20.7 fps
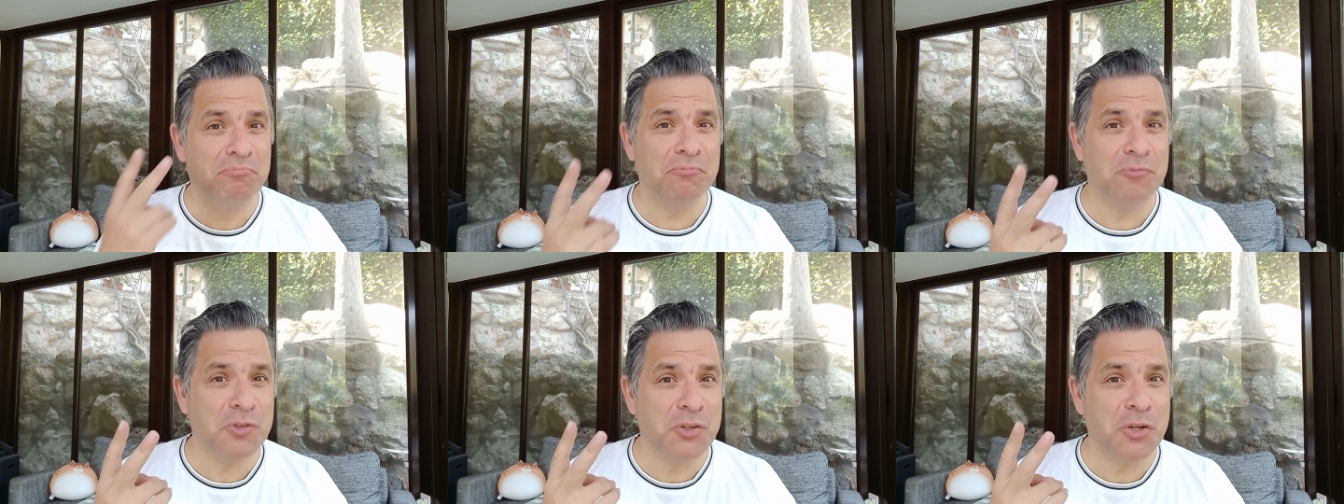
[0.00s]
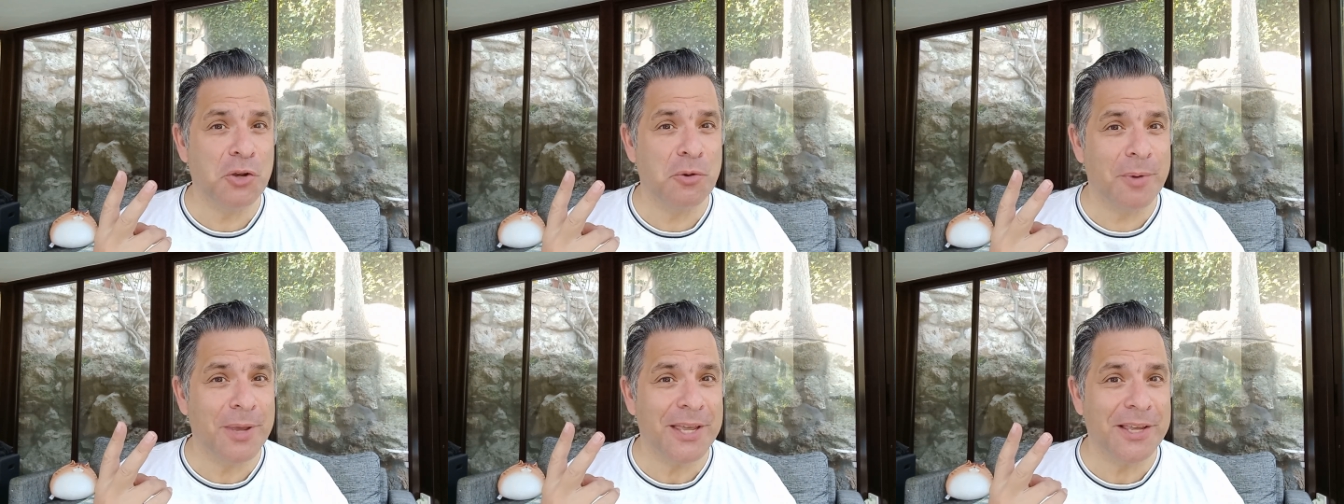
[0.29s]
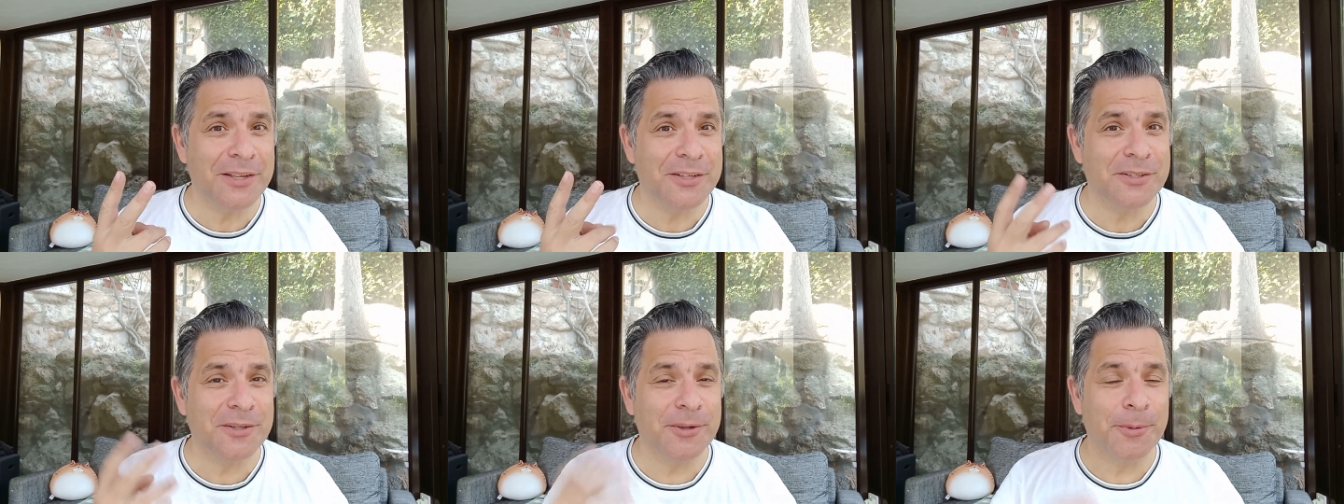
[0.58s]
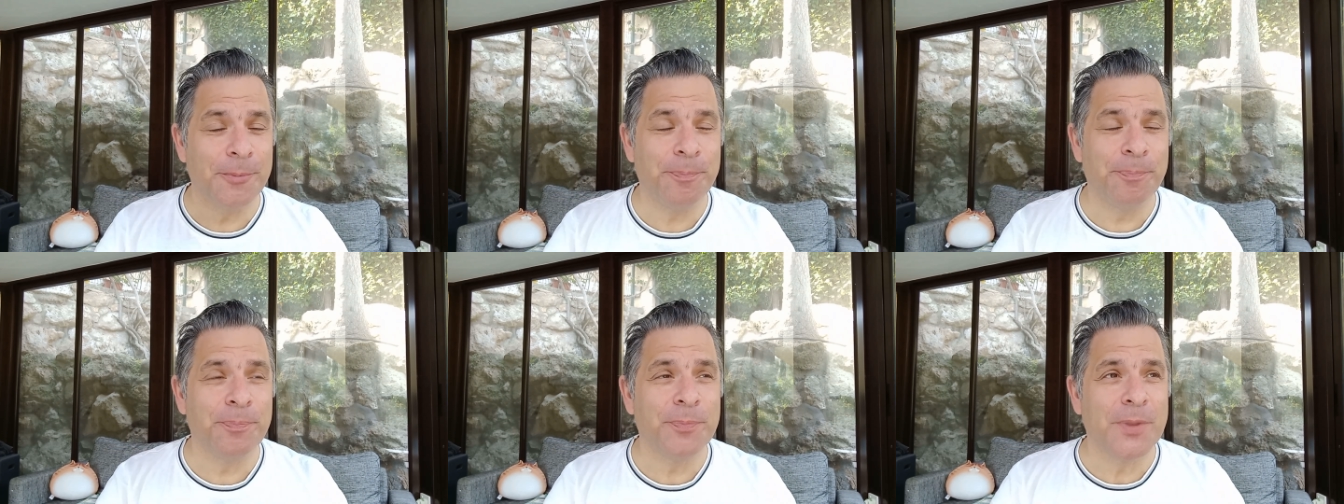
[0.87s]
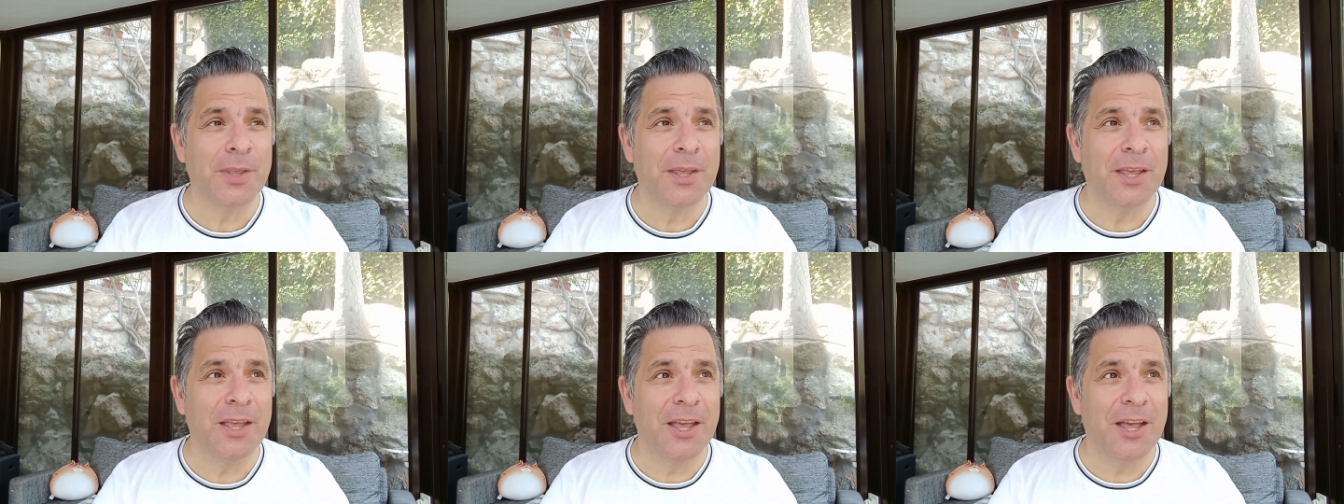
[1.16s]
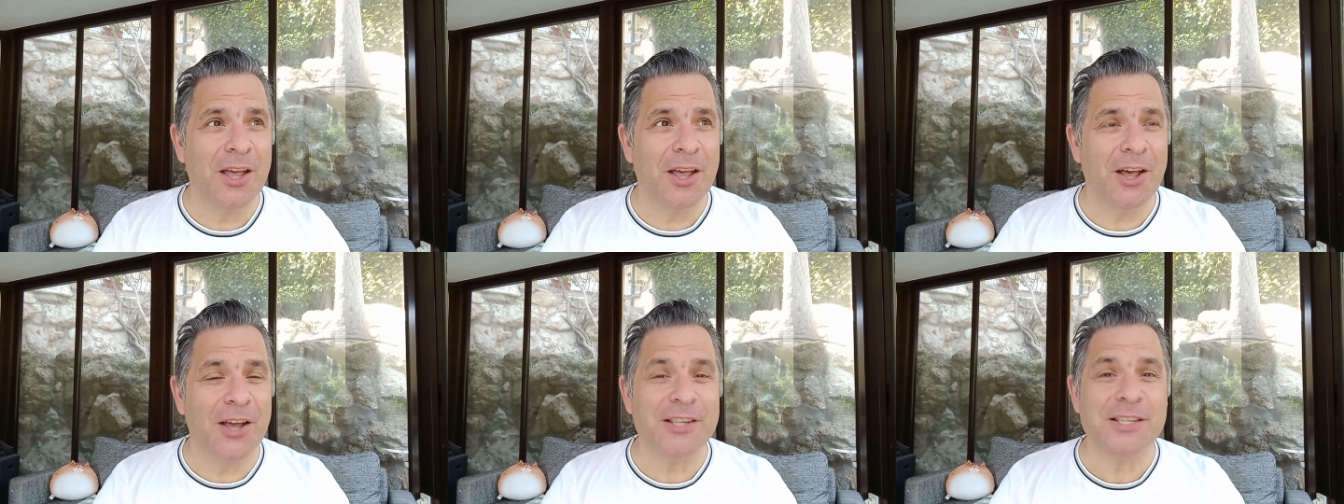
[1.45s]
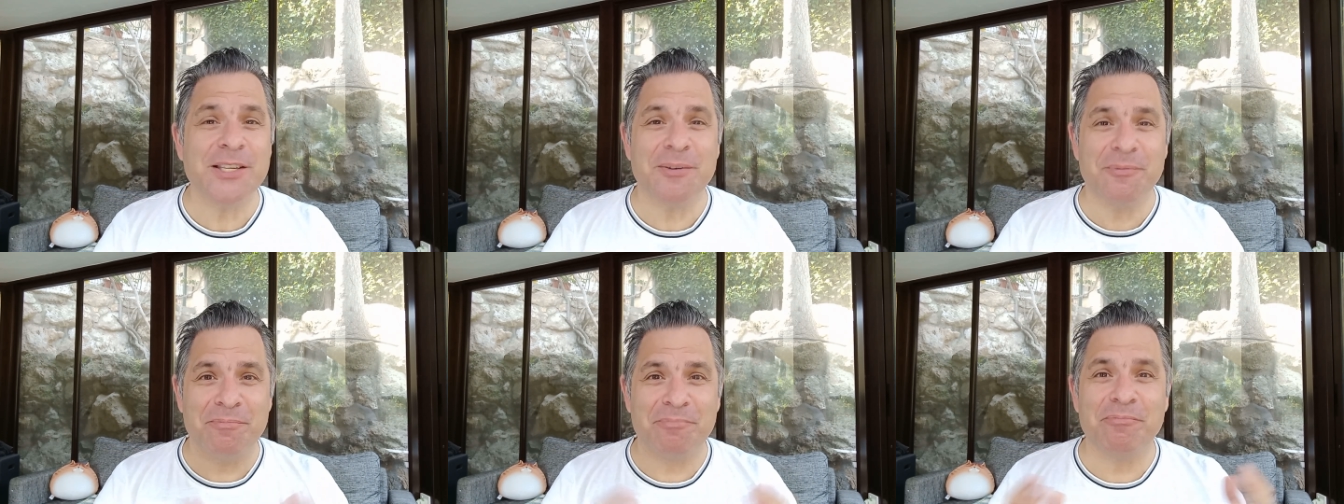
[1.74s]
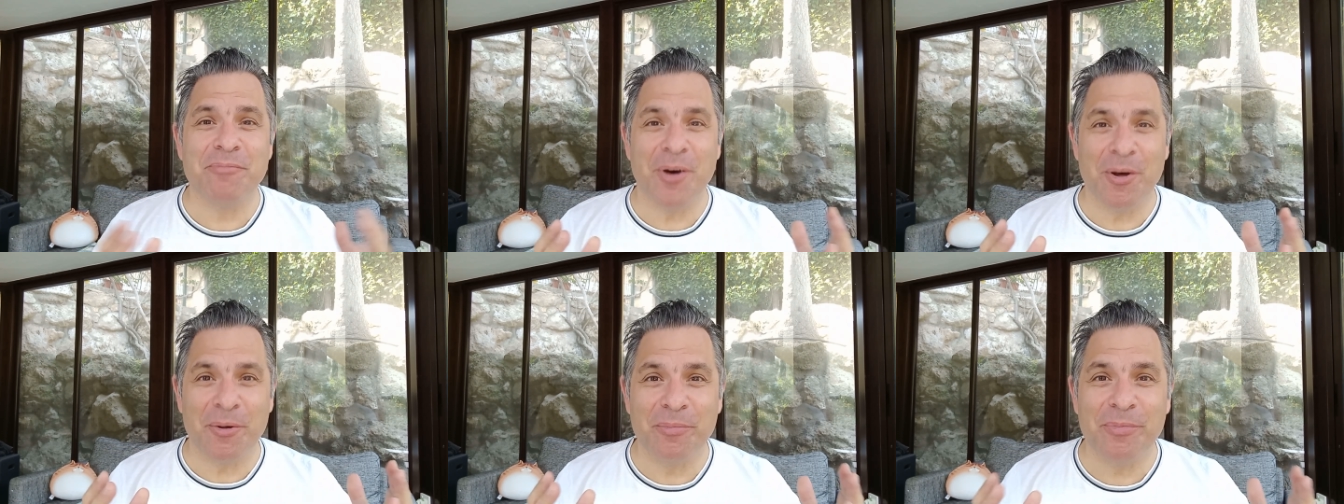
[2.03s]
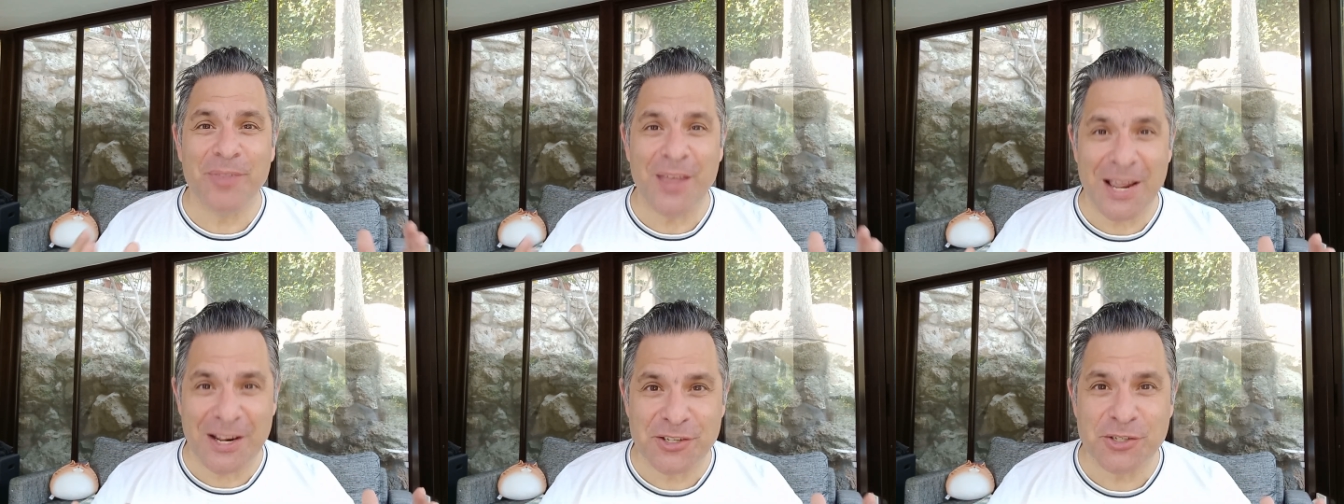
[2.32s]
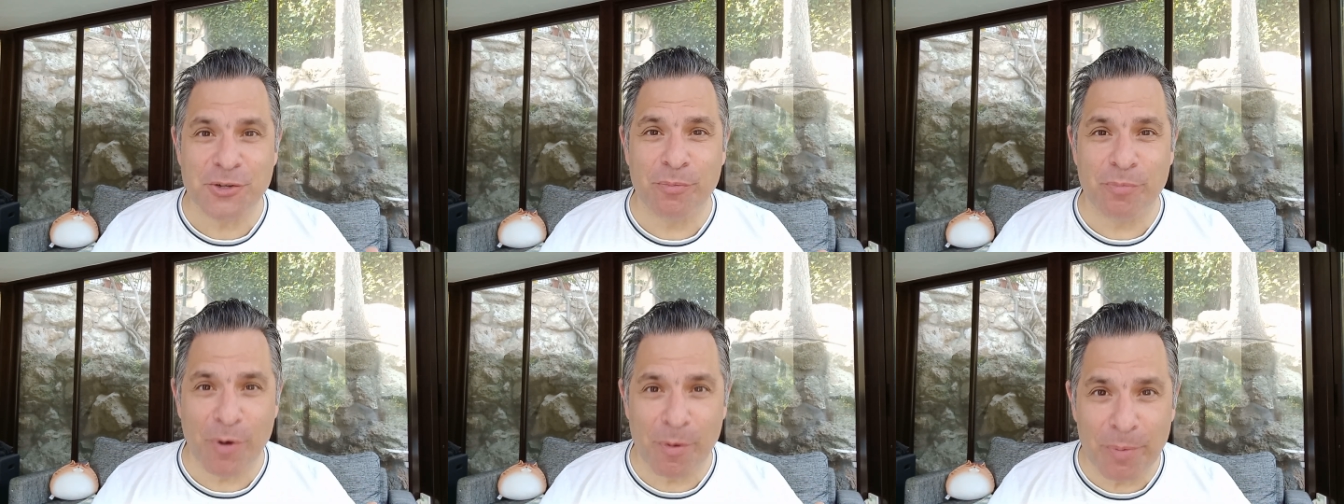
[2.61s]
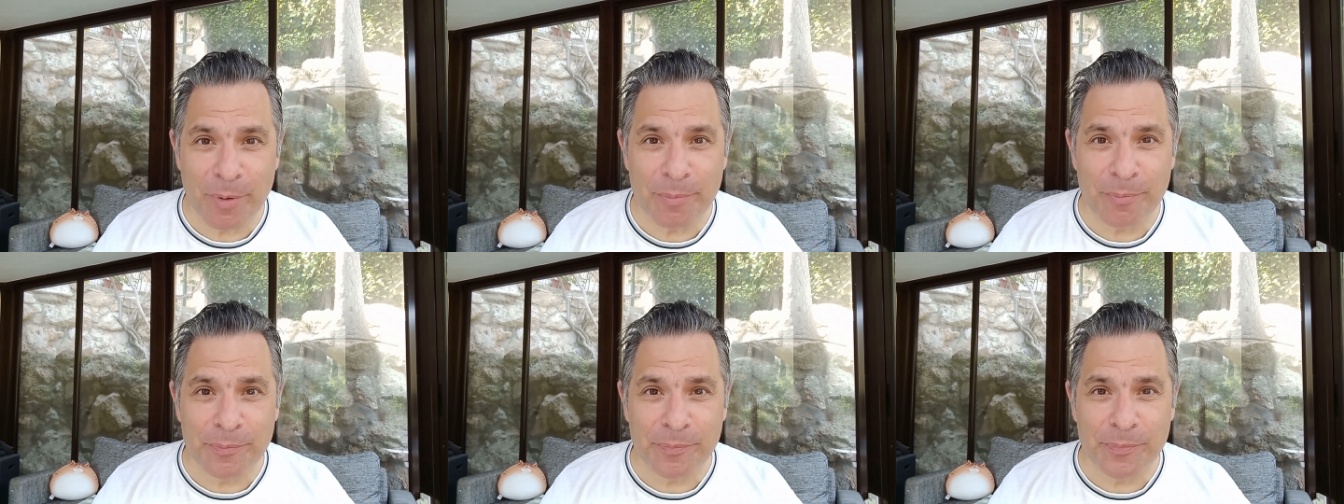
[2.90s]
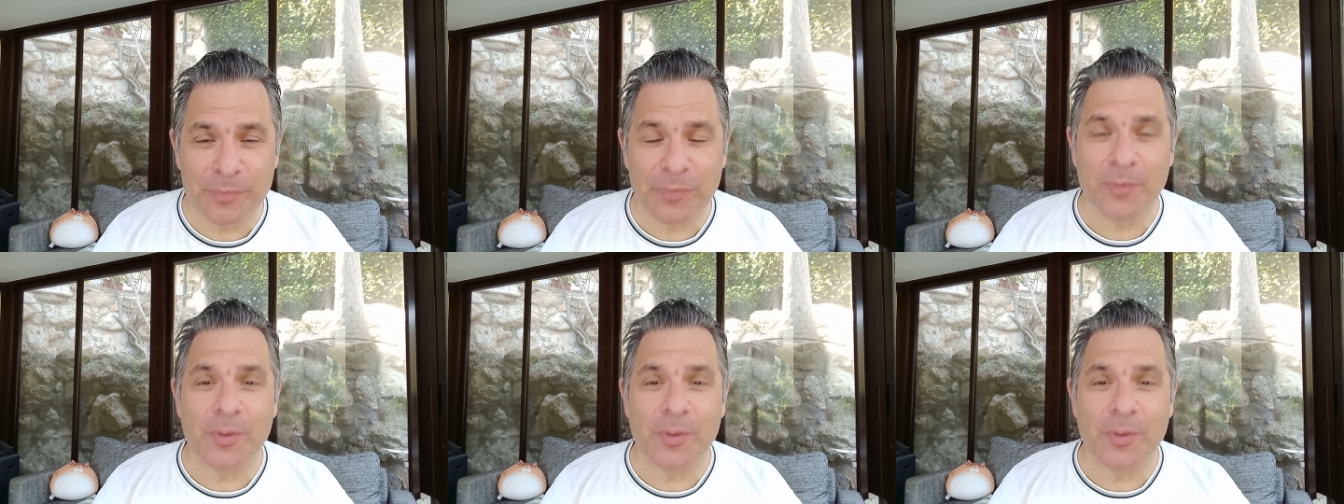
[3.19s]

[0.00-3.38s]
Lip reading: 2 weeks. I said, well, that's your problem.